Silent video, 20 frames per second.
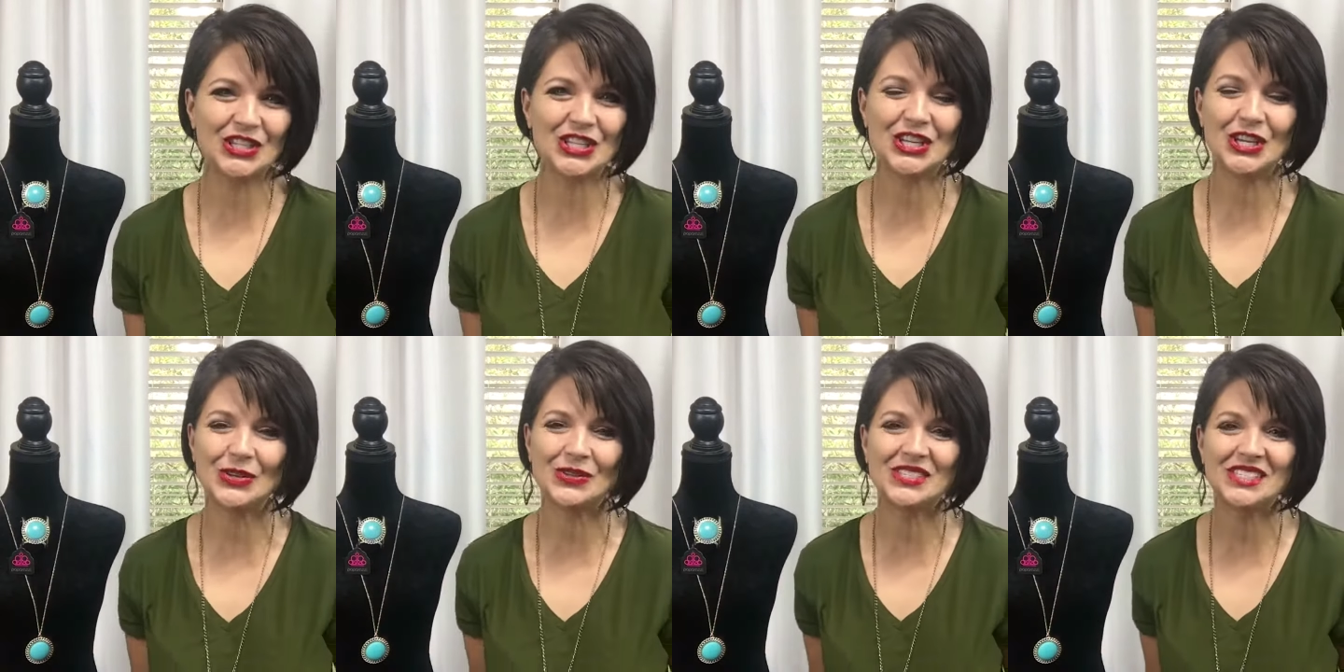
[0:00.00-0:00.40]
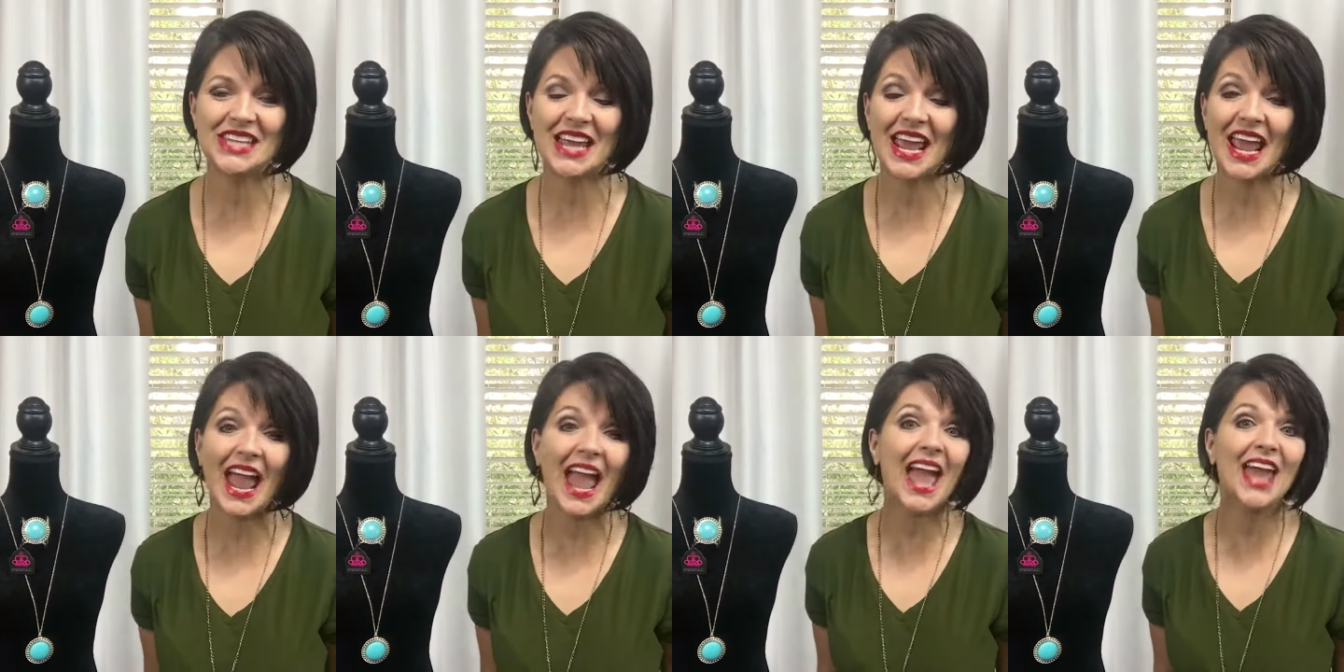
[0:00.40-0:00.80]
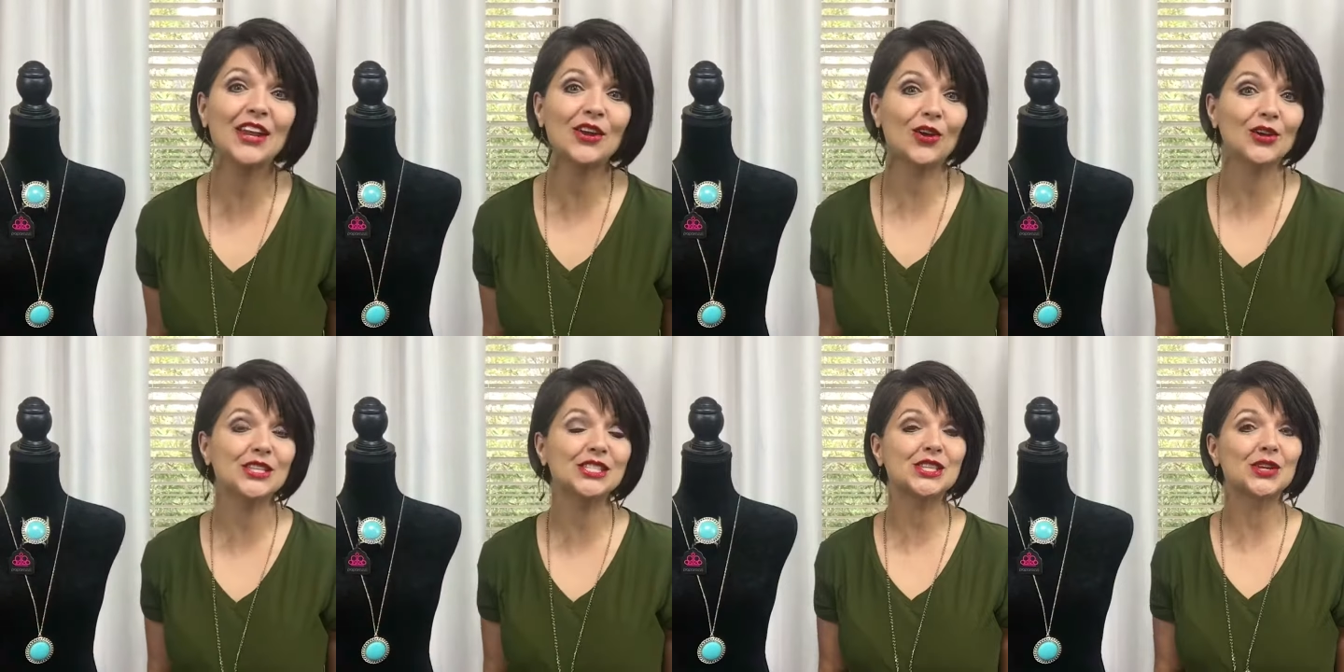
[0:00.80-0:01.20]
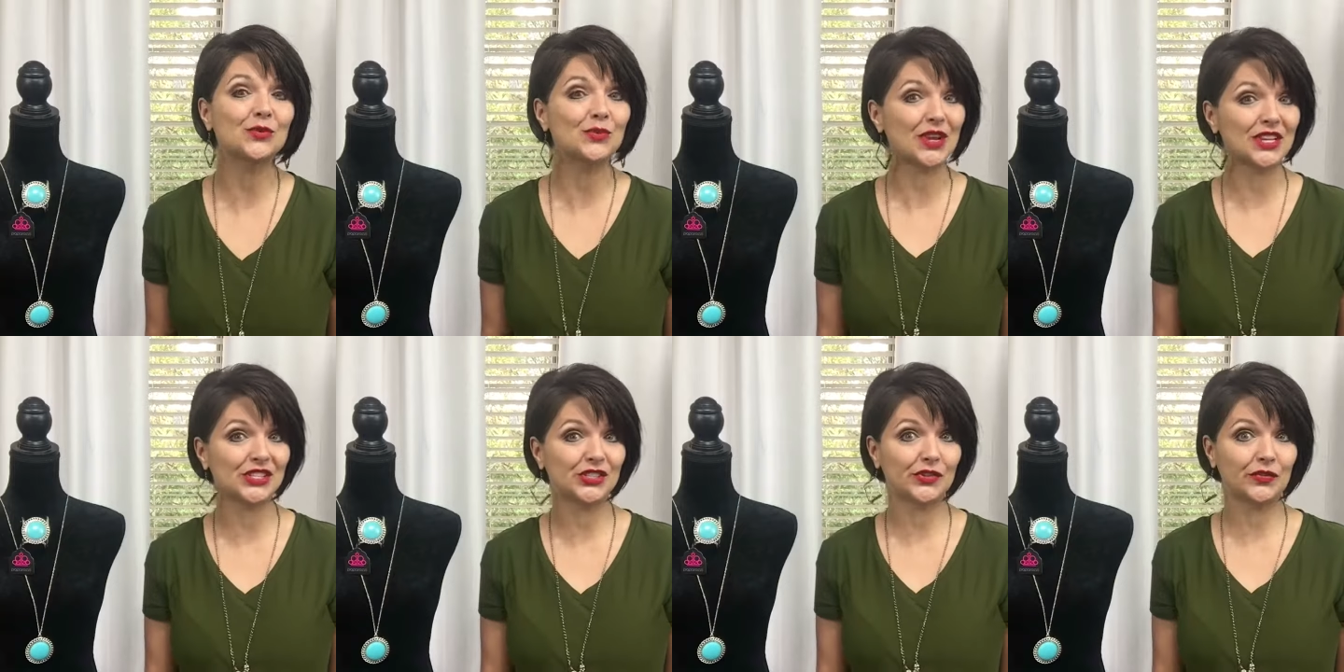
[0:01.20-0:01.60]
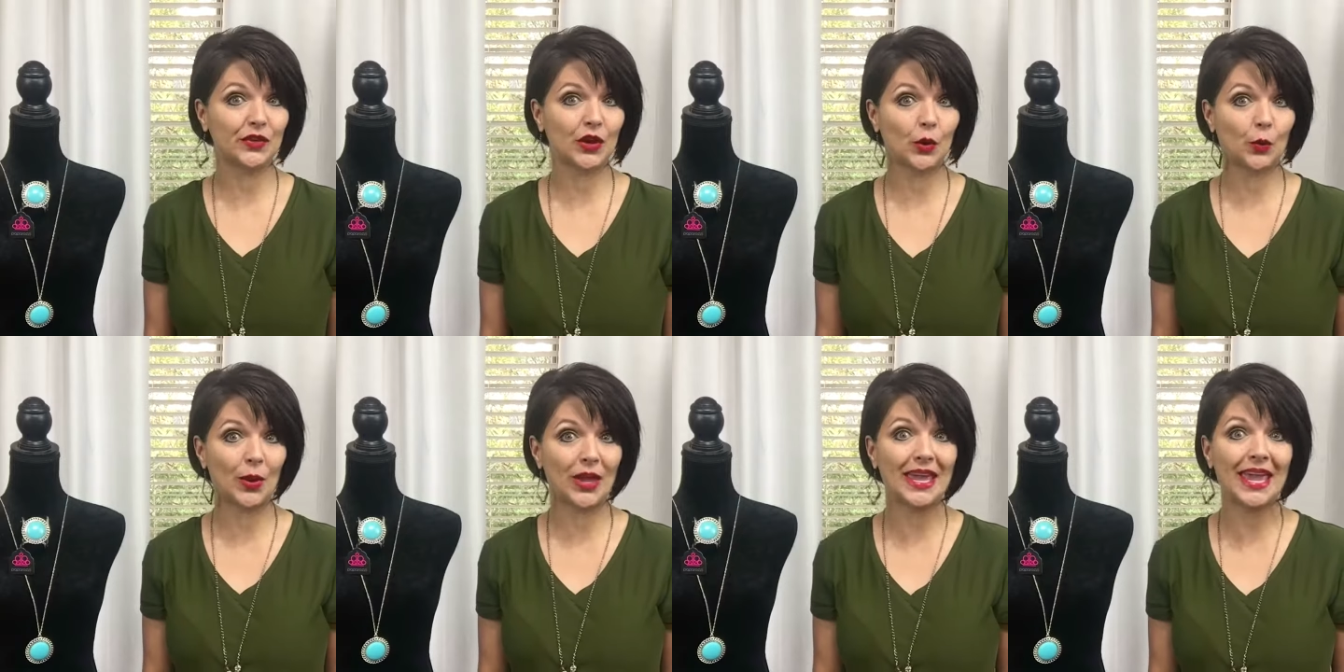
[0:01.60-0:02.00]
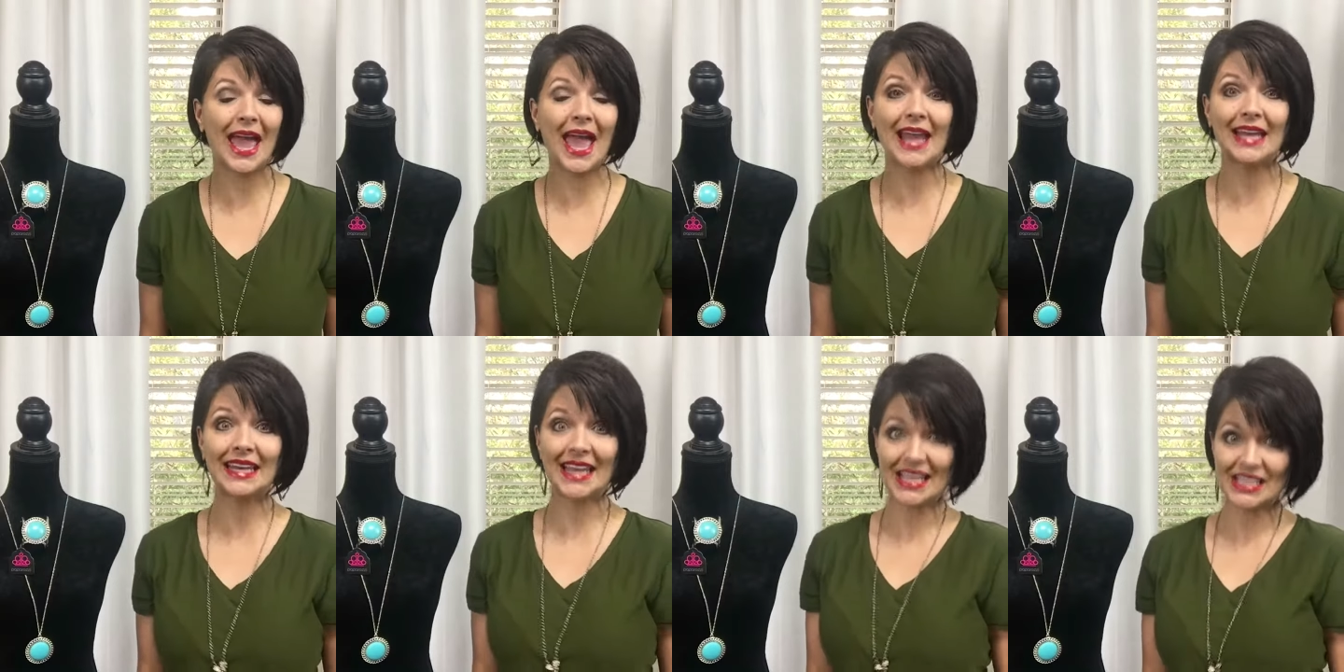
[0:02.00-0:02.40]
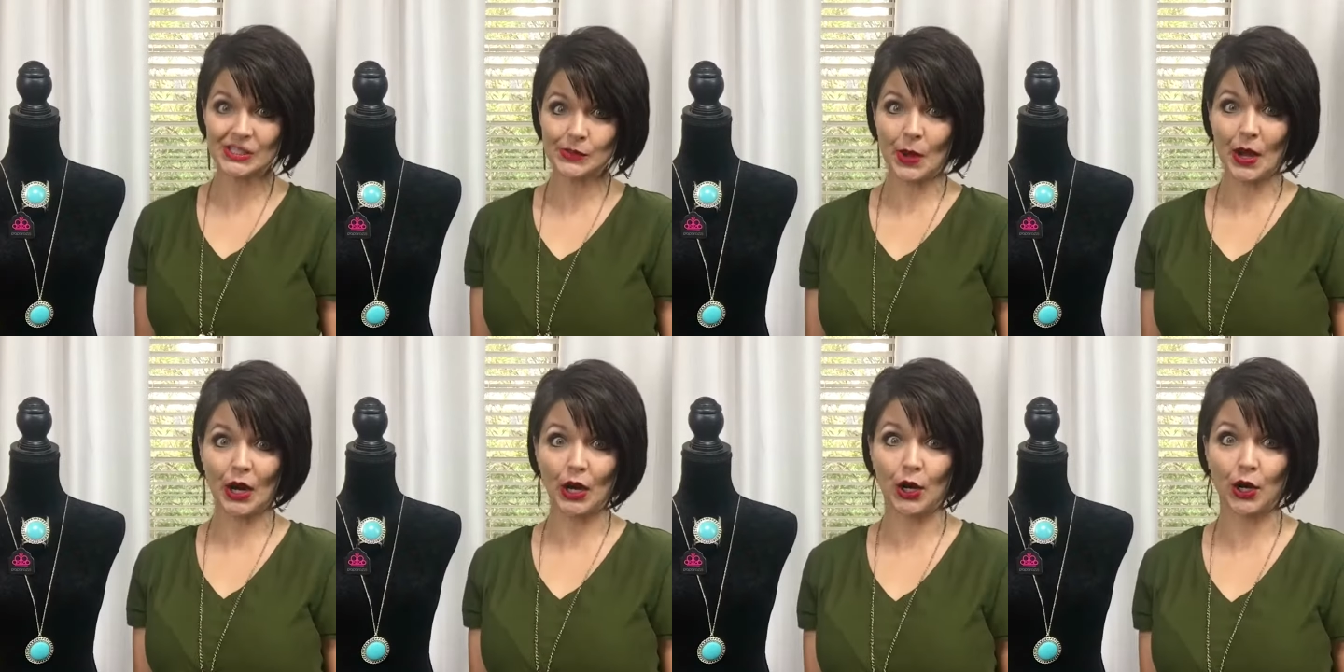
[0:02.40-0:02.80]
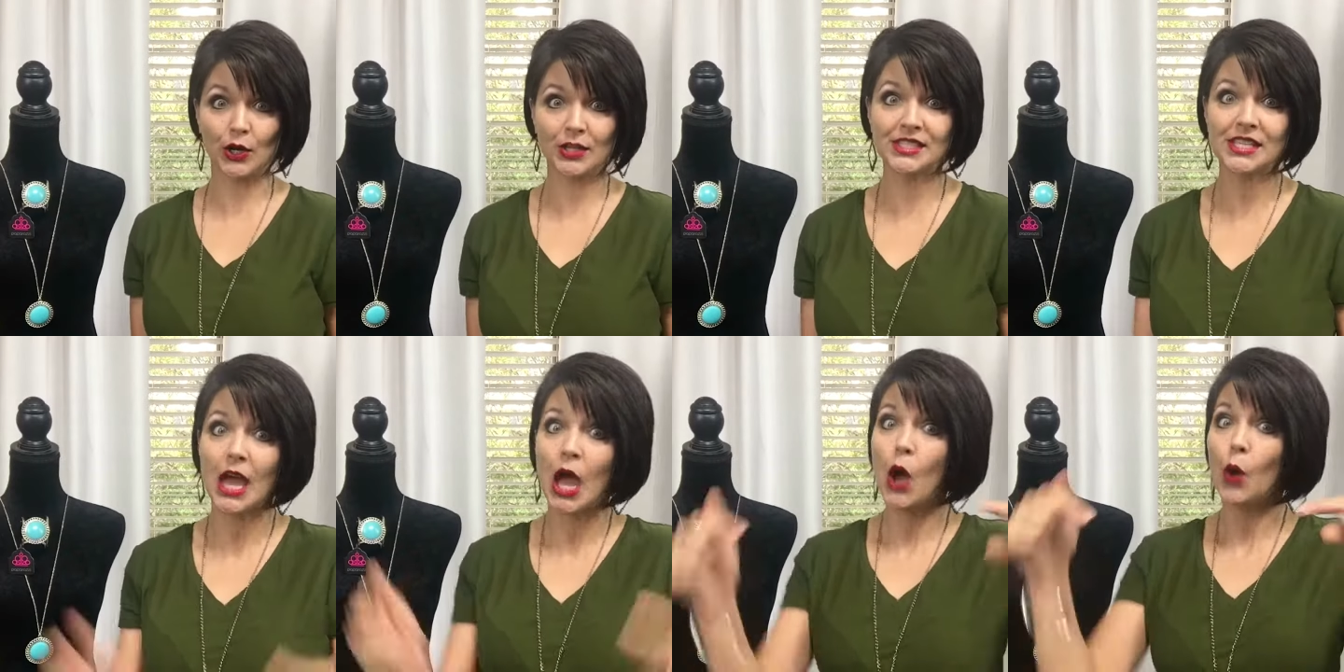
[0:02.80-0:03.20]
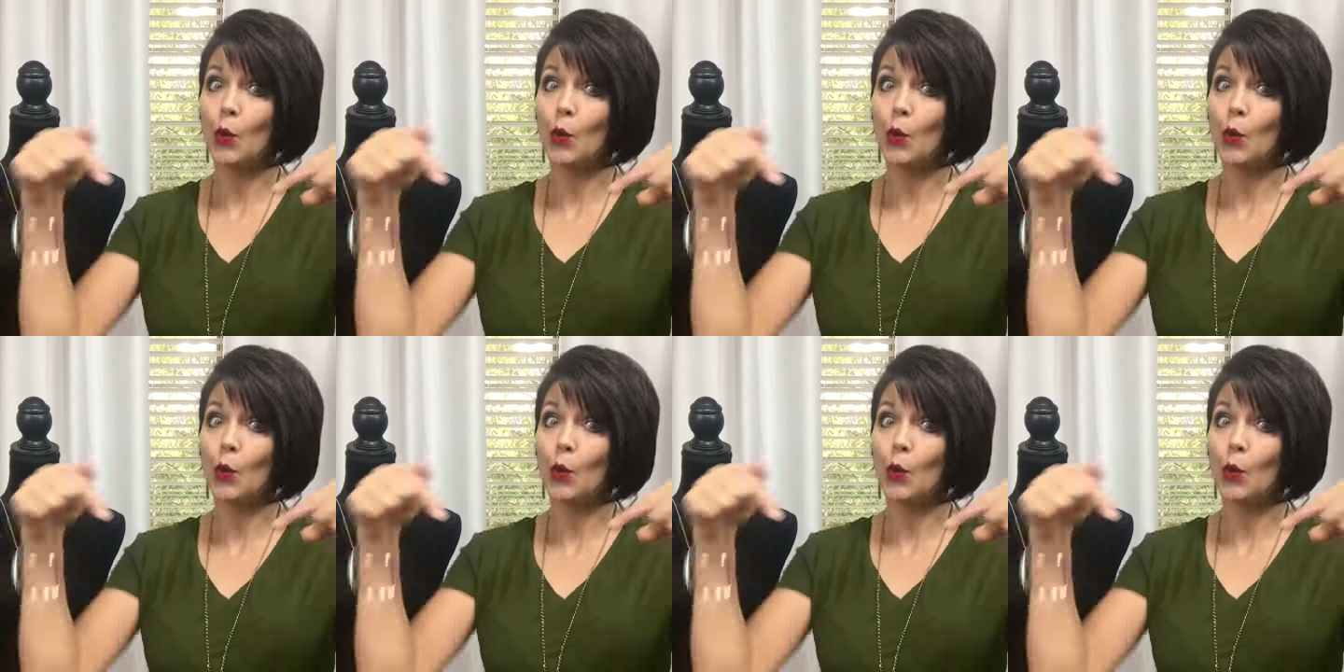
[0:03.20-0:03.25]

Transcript: Tuesday and also rest of your week. And guess what, girls?